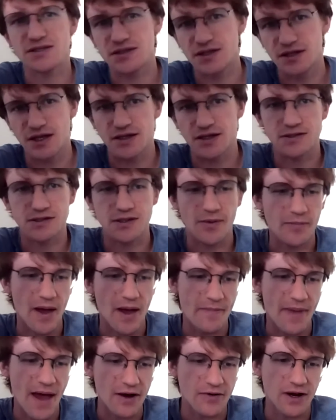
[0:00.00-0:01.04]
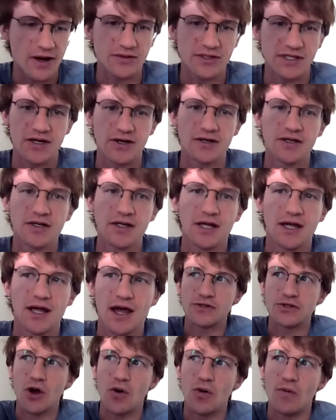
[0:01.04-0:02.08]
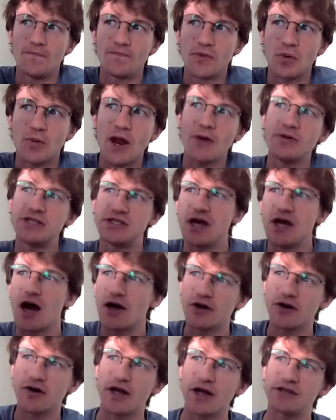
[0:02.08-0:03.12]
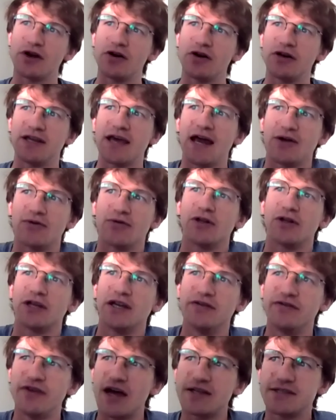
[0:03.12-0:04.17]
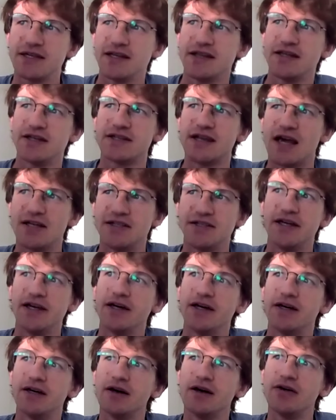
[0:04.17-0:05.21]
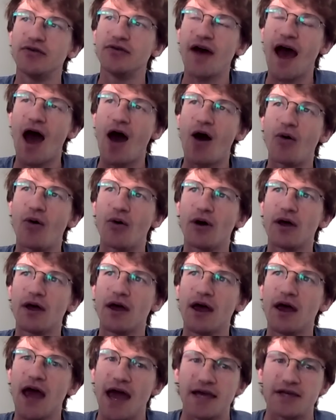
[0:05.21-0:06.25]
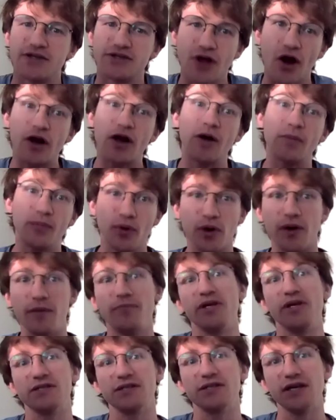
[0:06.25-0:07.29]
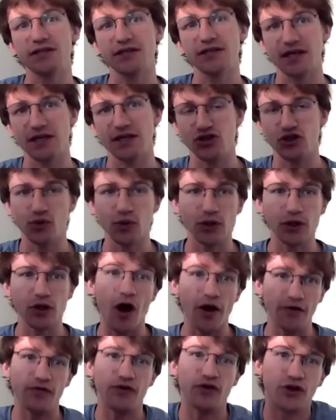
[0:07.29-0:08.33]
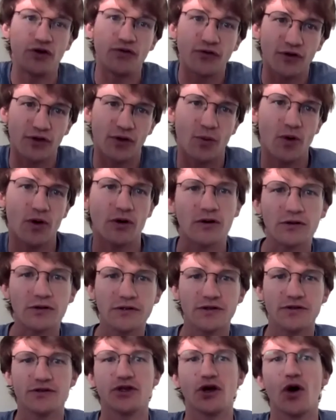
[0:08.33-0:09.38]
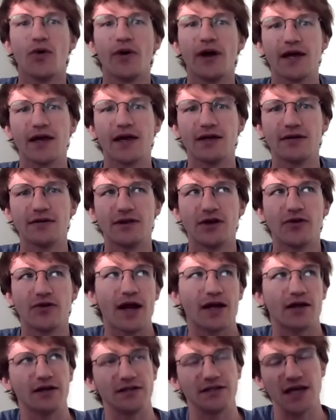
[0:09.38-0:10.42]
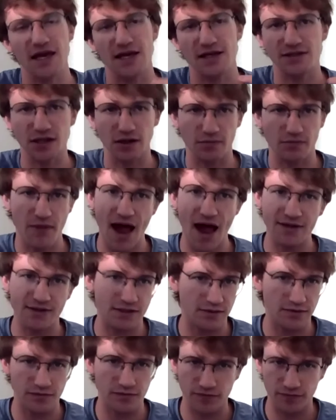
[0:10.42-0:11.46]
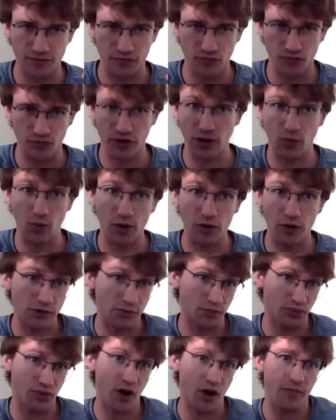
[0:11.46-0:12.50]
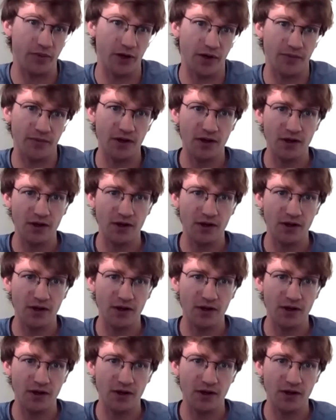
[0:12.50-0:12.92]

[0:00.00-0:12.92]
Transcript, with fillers: and then some of my background here. So, when I was younger, I started getting really invested in this idea of how a startup or a business can do a lot of good for the world. So, it can theoretically take some massive real world problem